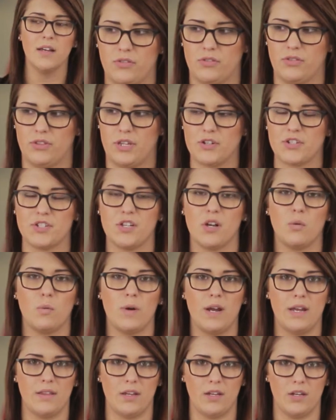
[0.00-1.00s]
And there's no
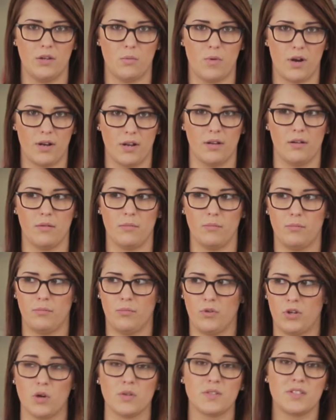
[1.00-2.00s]
way that you'd want to
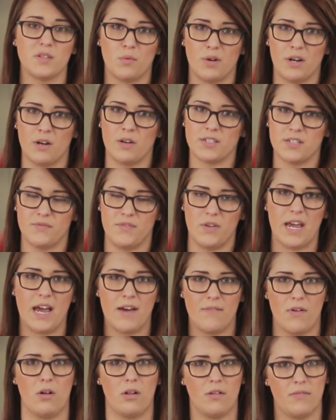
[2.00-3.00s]
go somewhere else if you
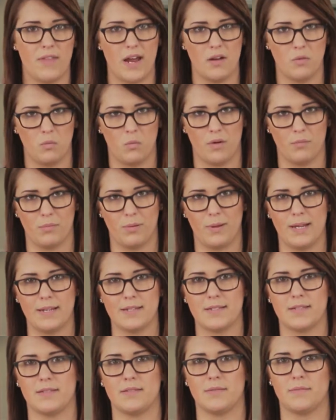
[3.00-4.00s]
have all of that in one
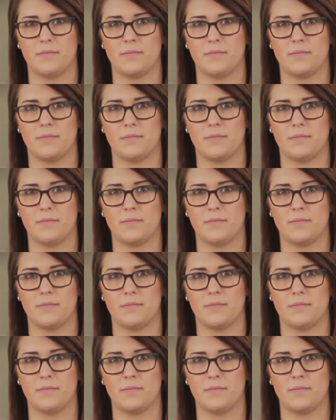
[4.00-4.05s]
place.